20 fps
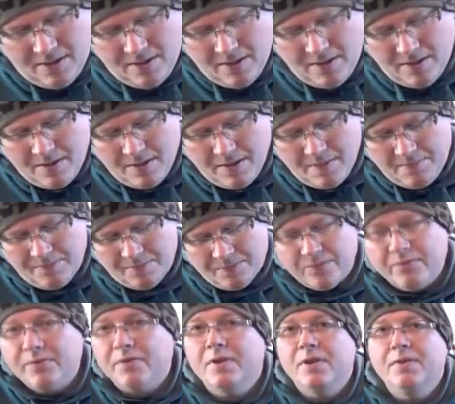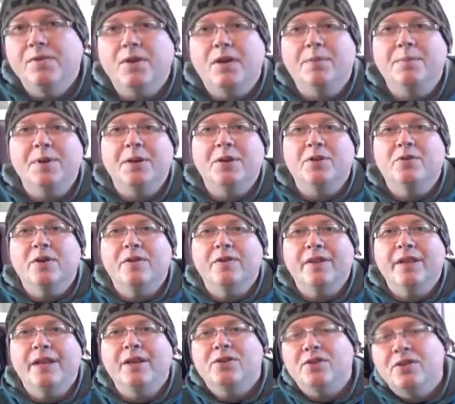Um, if you've got a Mega
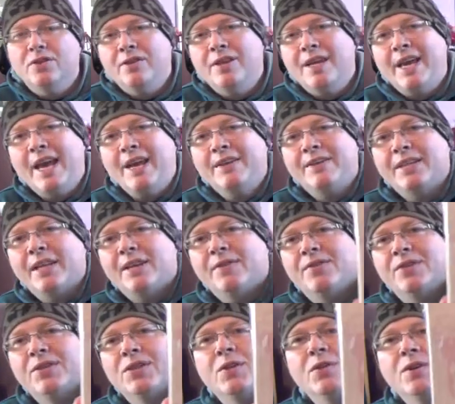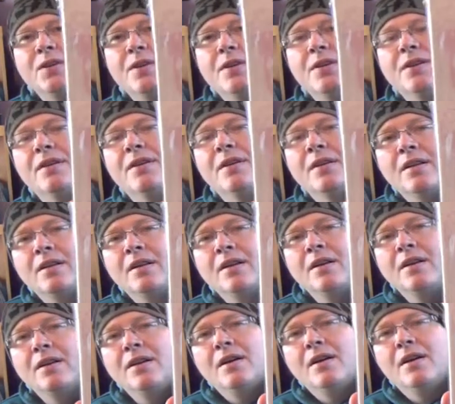Drive collection, you had to have Sonic.
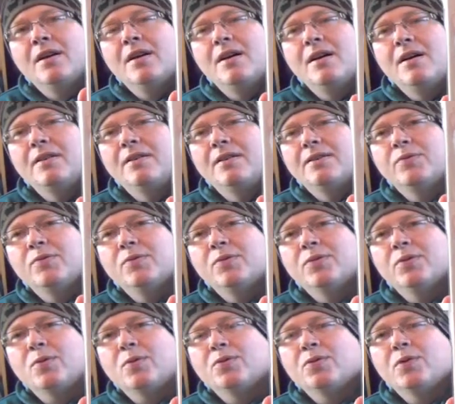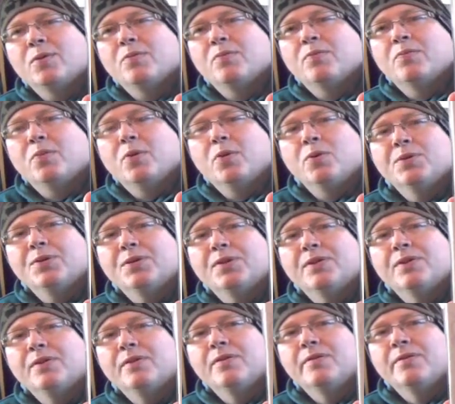Uh, this was also
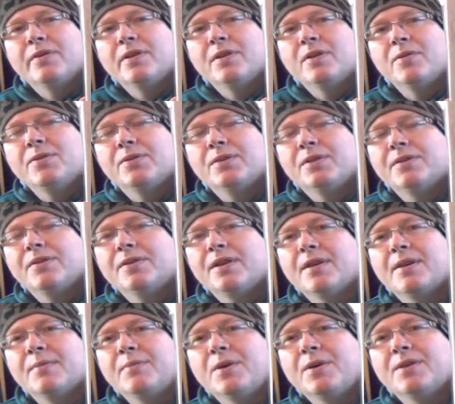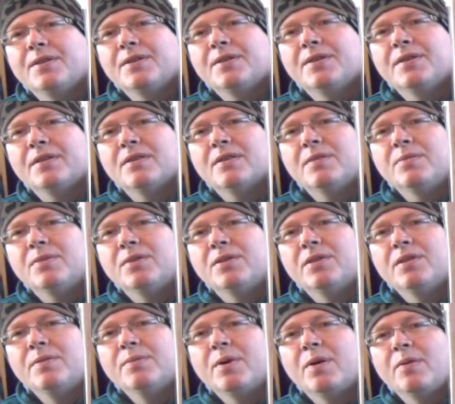ported to the older Sega Master System
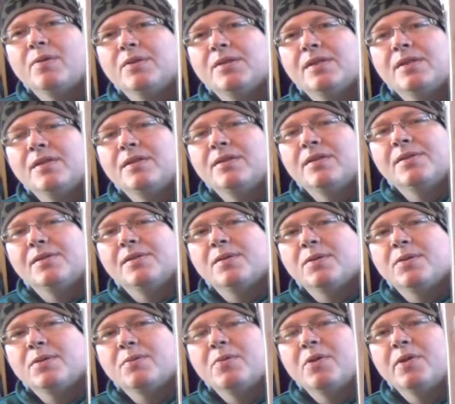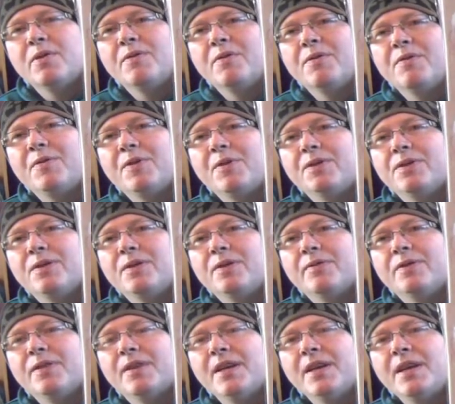too, but obviously this is a superior version
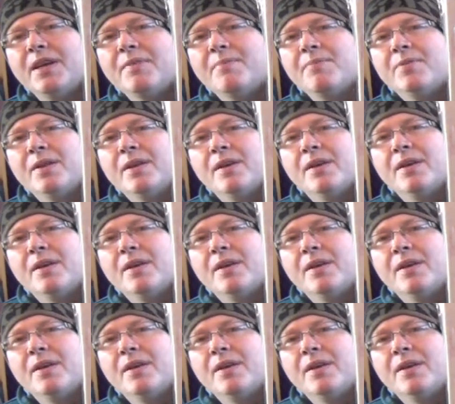of the game.